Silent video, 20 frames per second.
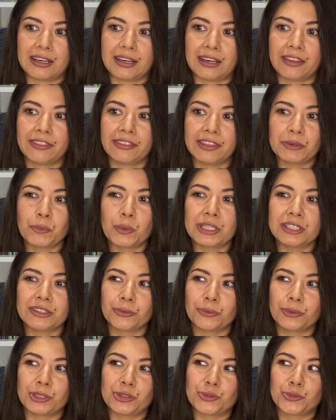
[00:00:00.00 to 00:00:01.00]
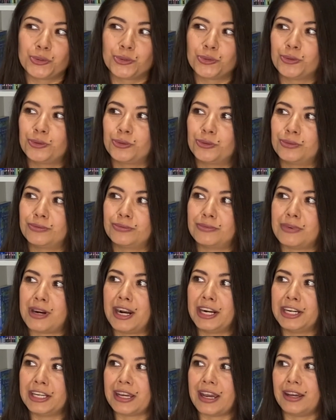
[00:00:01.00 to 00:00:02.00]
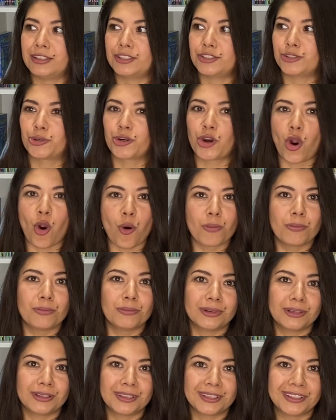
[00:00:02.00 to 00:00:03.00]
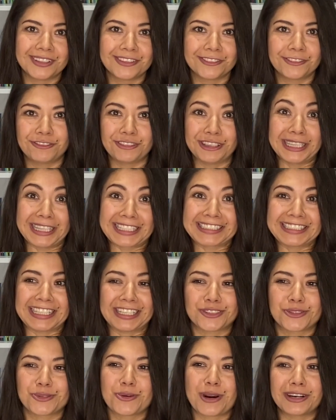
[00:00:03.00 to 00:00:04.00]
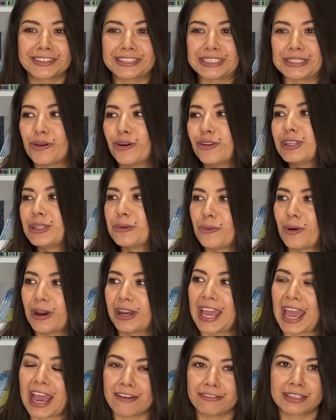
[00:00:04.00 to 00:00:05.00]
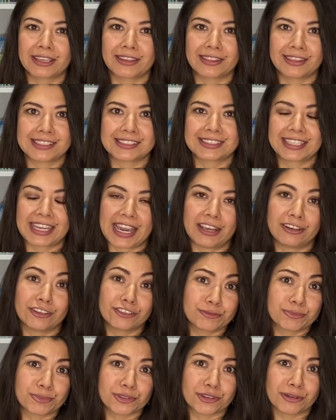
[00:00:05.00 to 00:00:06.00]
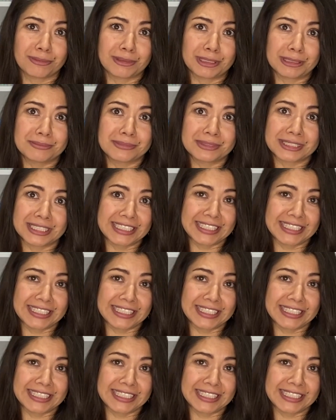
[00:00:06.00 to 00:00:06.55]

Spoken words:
I think when you are at your home feeling that you are the only one having this kind of problems,